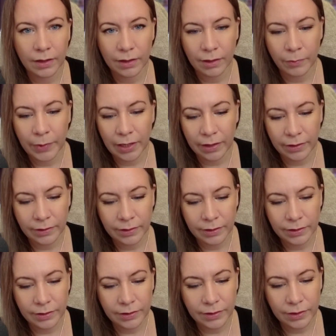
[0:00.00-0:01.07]
I'm in
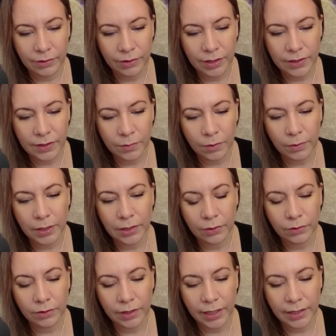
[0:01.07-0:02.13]
London, so this is probably
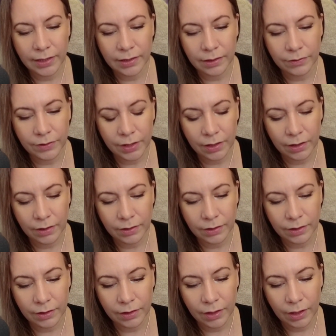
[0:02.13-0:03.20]
not native to
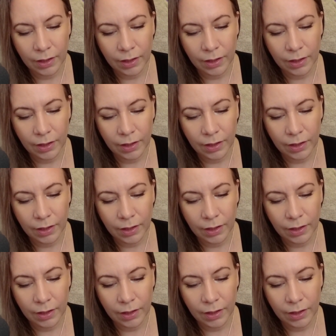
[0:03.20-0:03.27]
London.